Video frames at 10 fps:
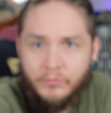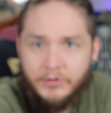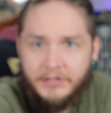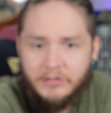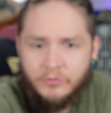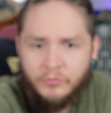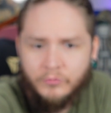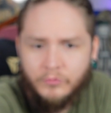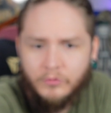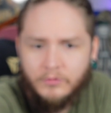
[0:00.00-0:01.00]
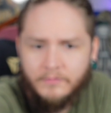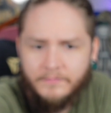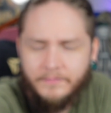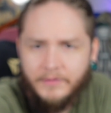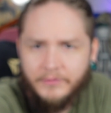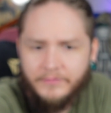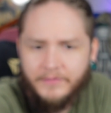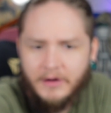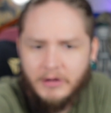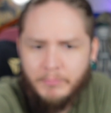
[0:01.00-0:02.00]
Really cool. Feels
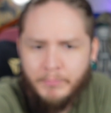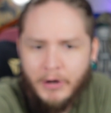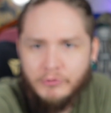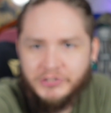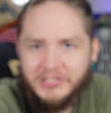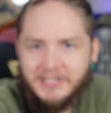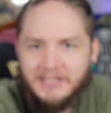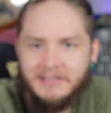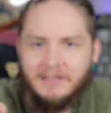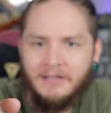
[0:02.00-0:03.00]
very potion-y.